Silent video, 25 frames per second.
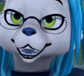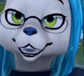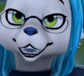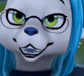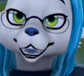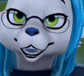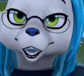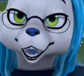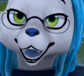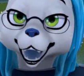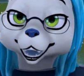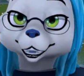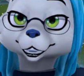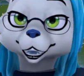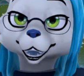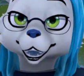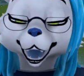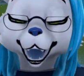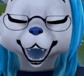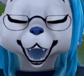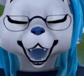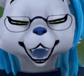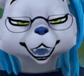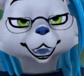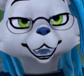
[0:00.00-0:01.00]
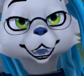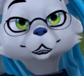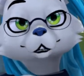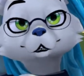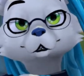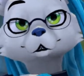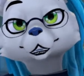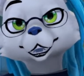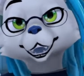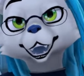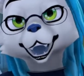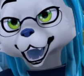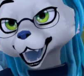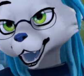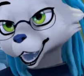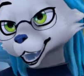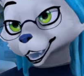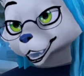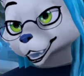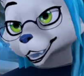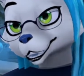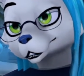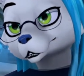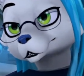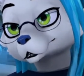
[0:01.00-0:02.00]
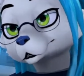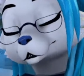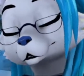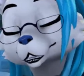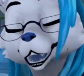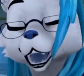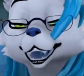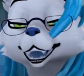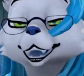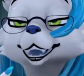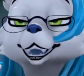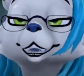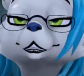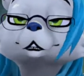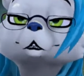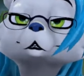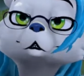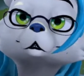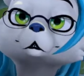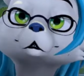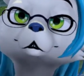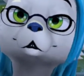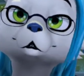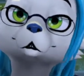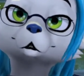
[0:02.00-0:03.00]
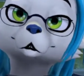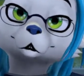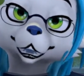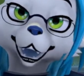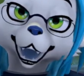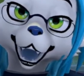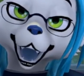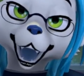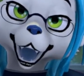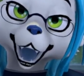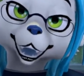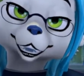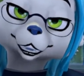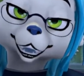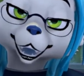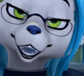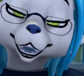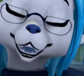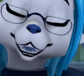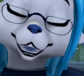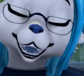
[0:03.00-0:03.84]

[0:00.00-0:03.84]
it was. My god. But uh, so we've